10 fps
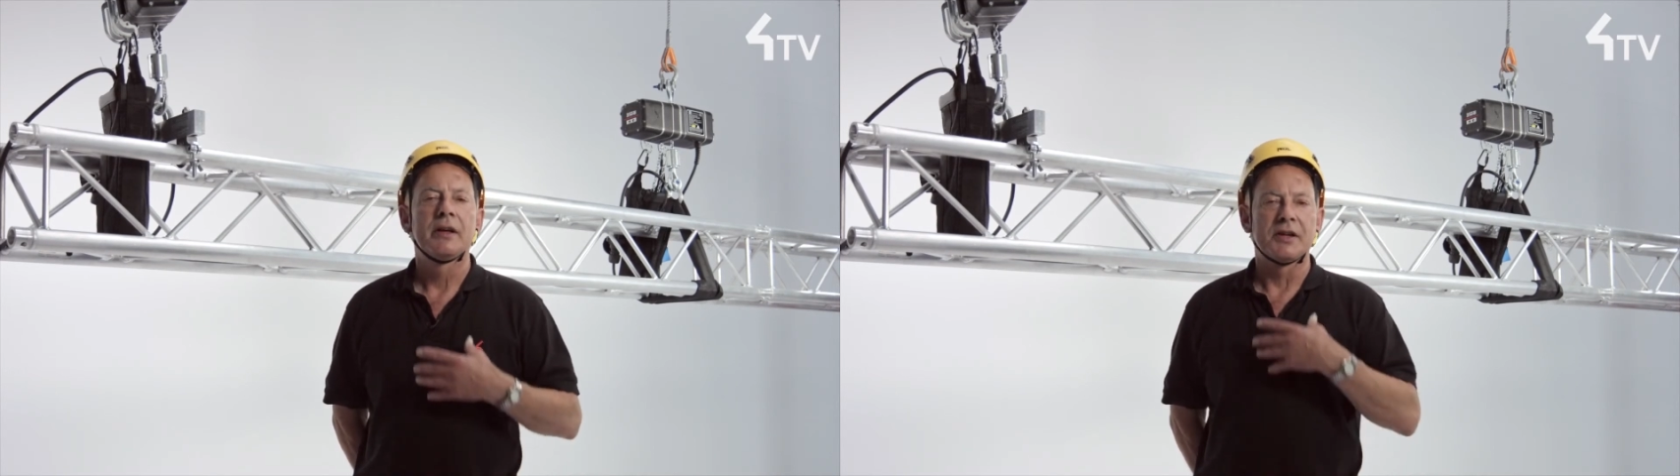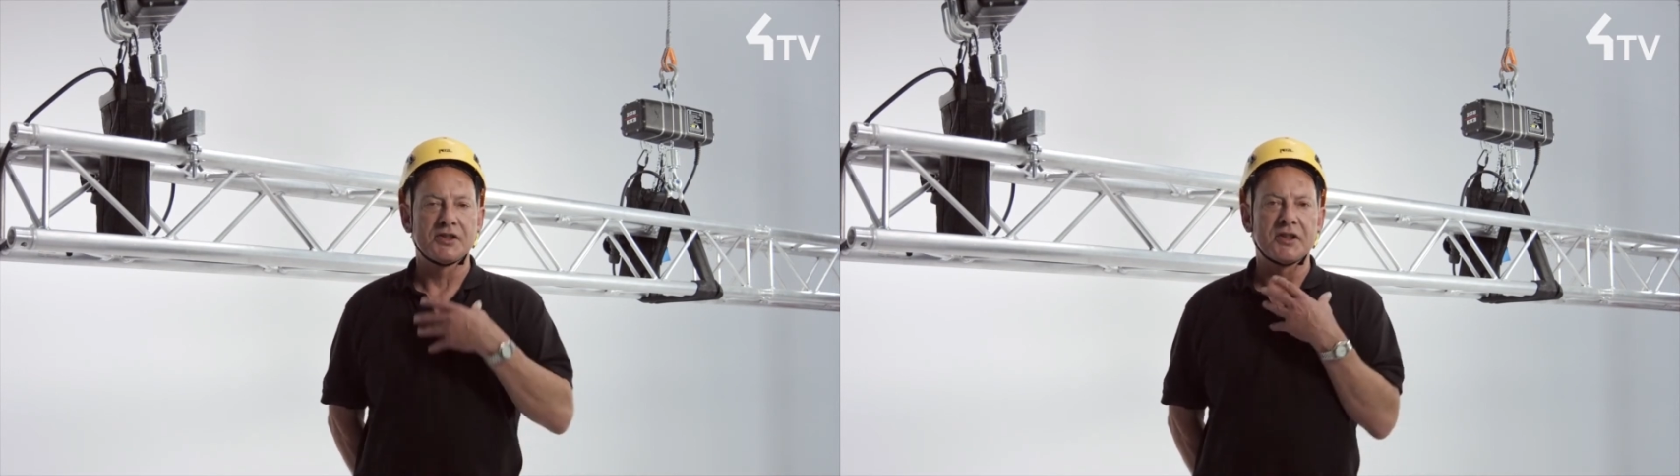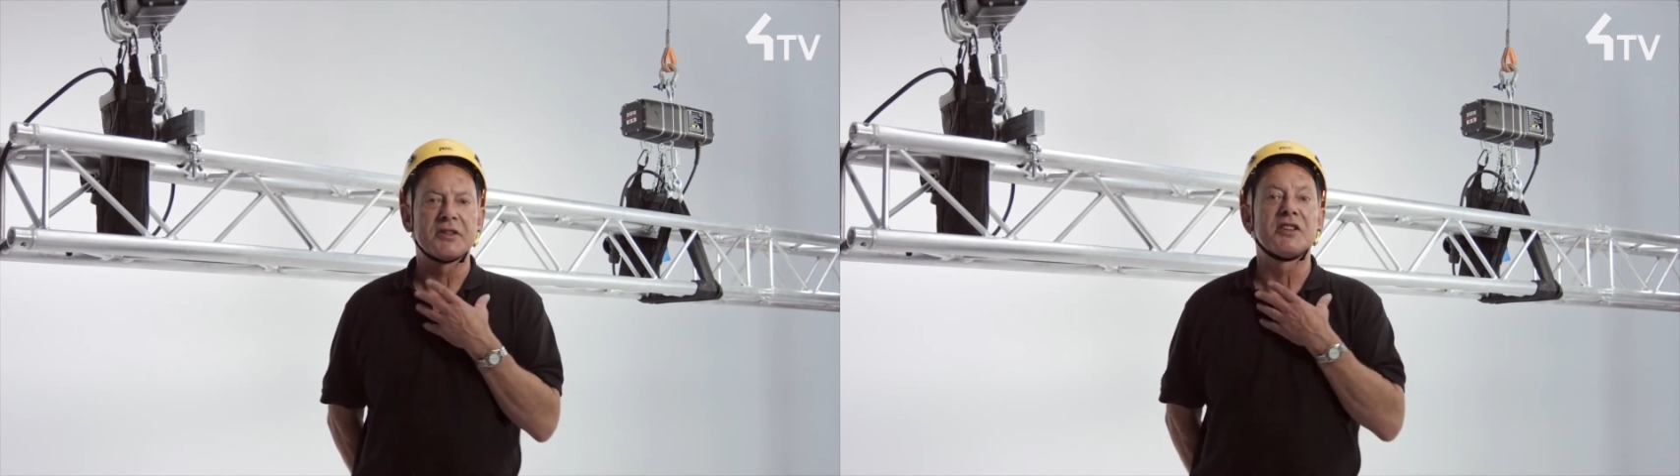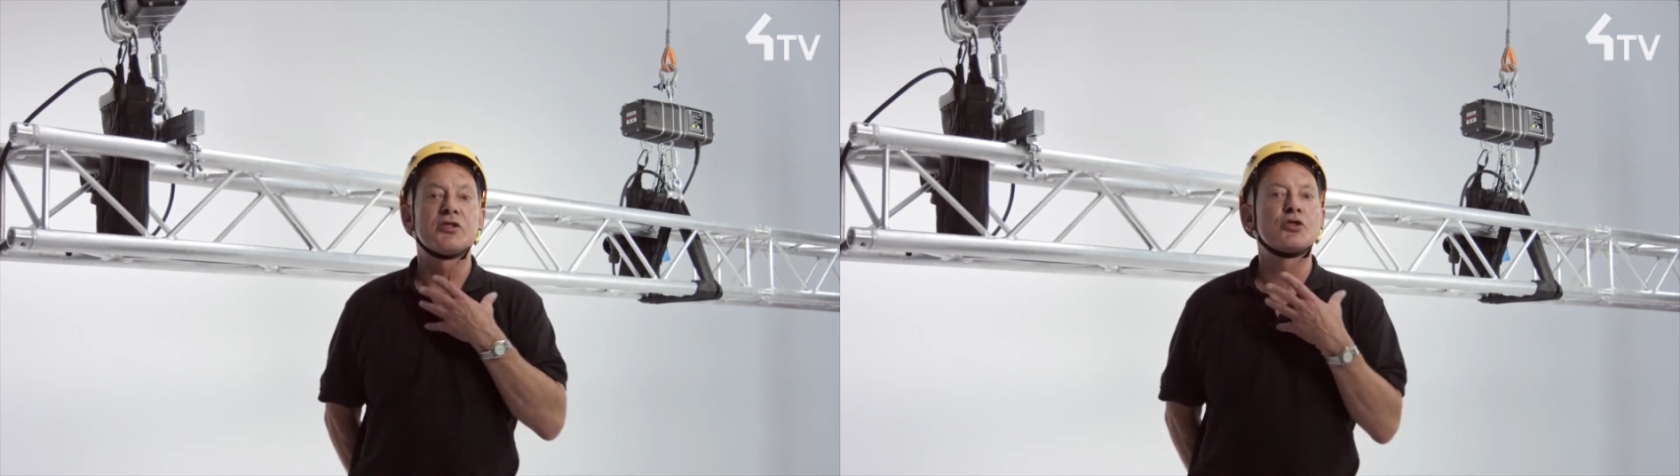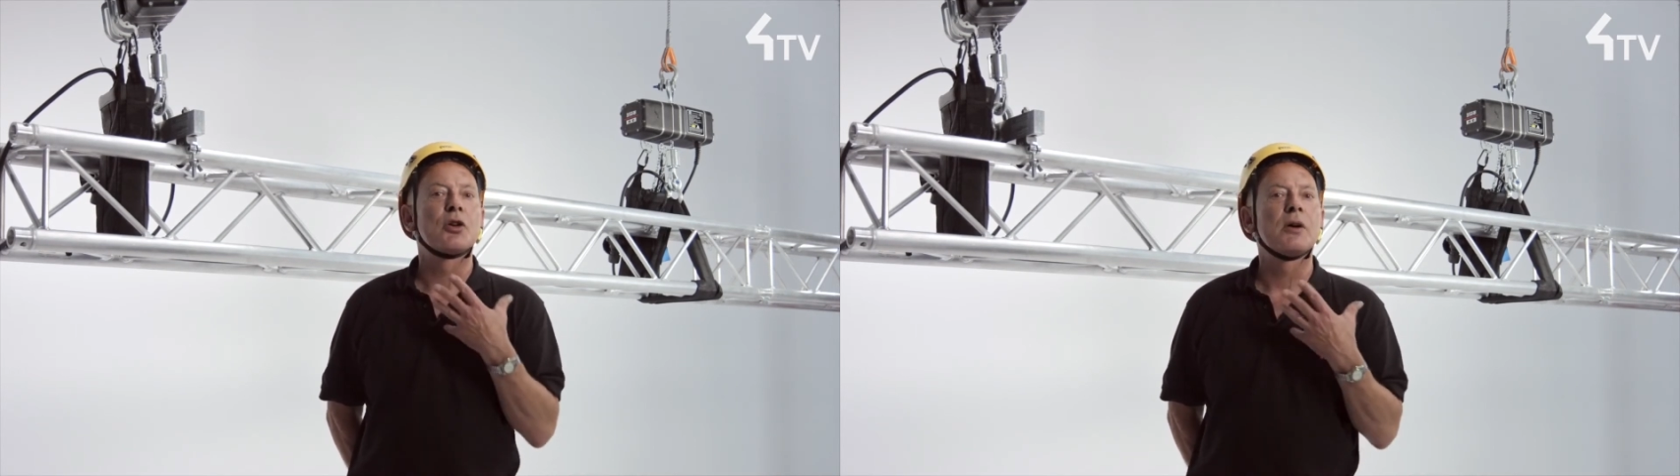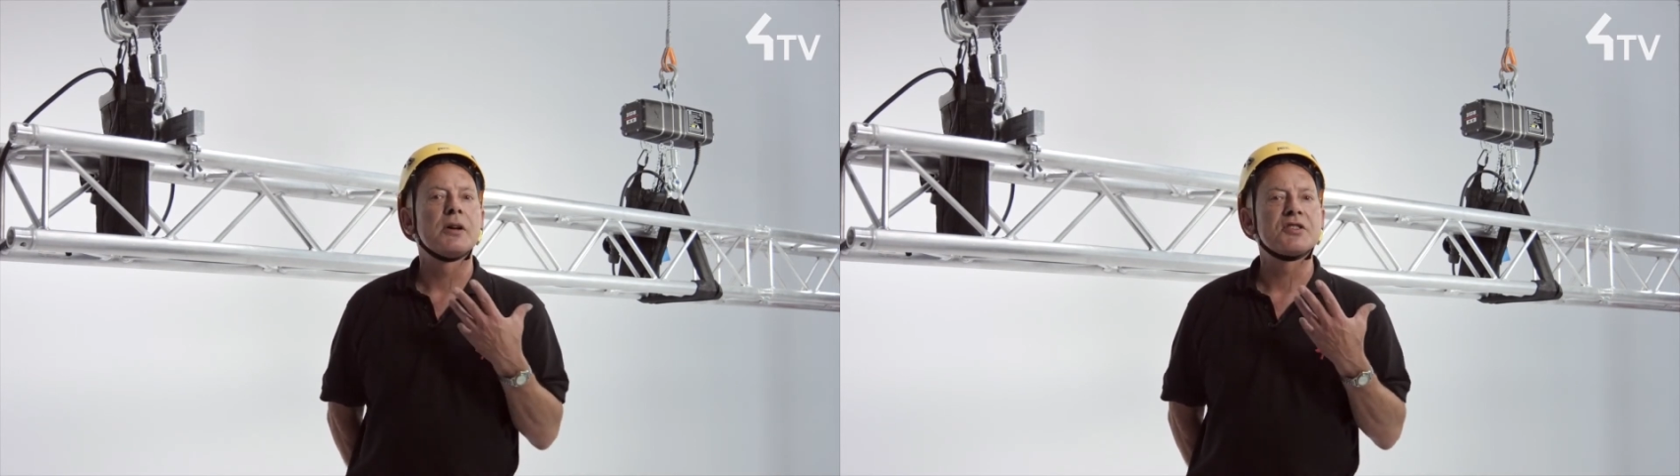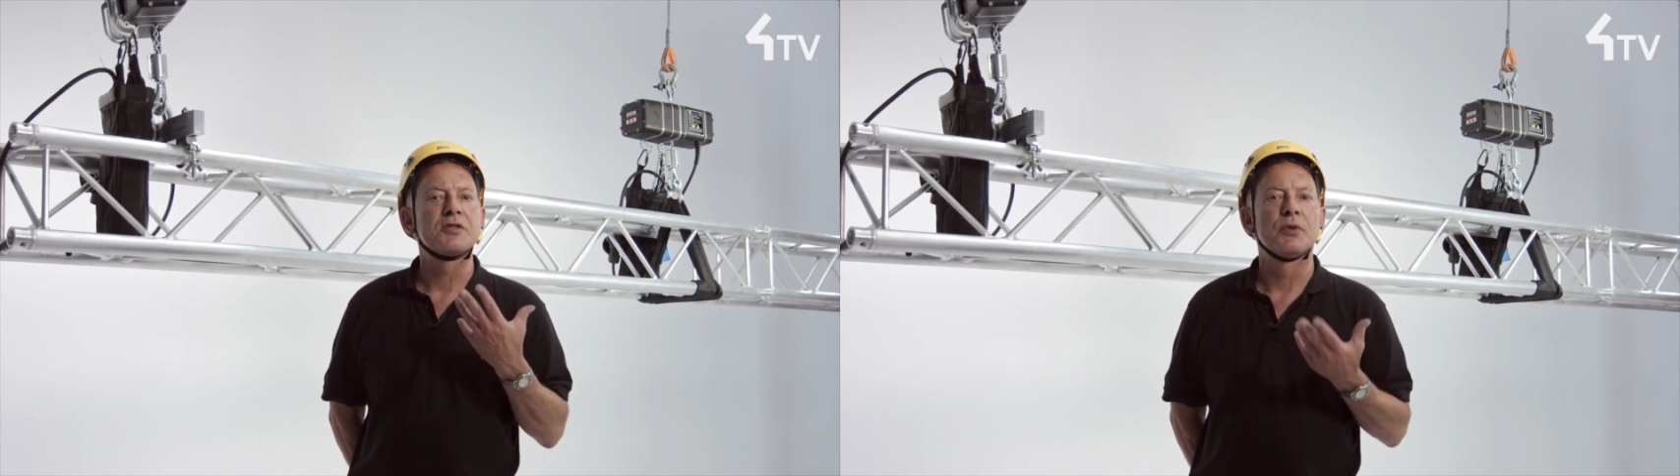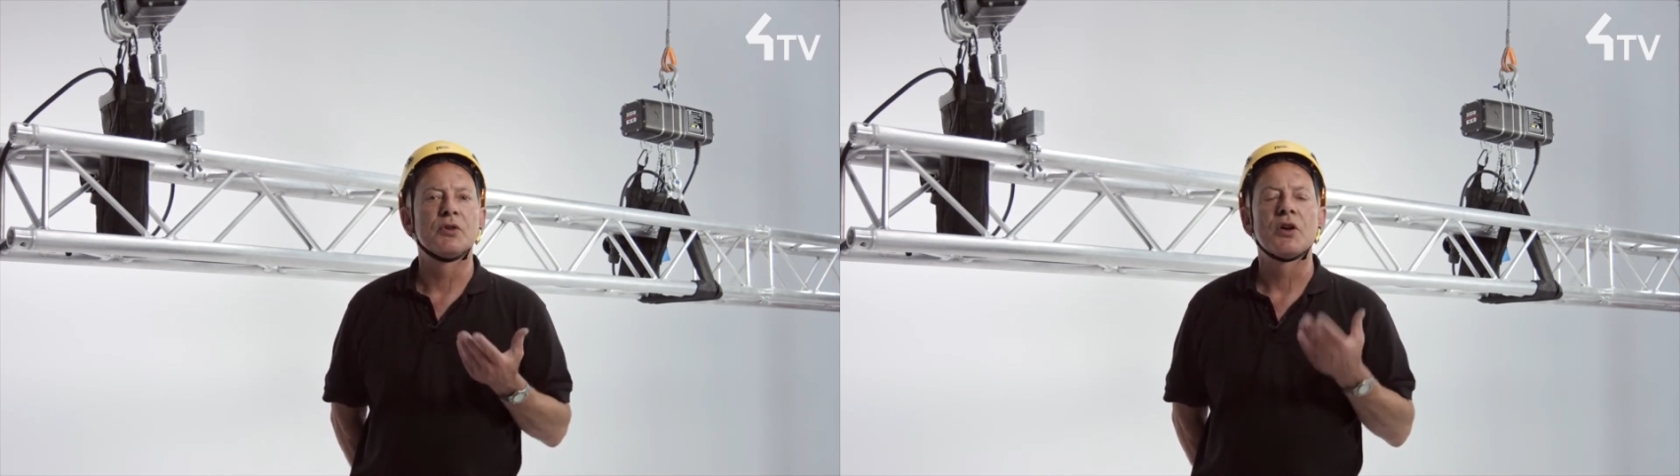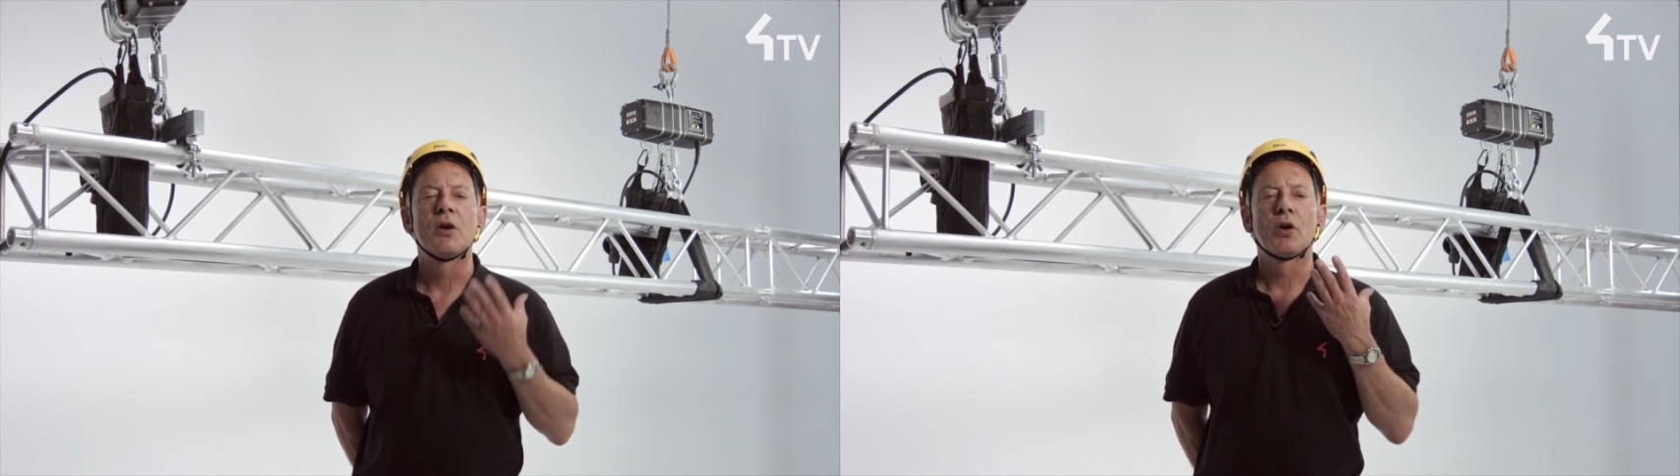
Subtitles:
is that it tries to put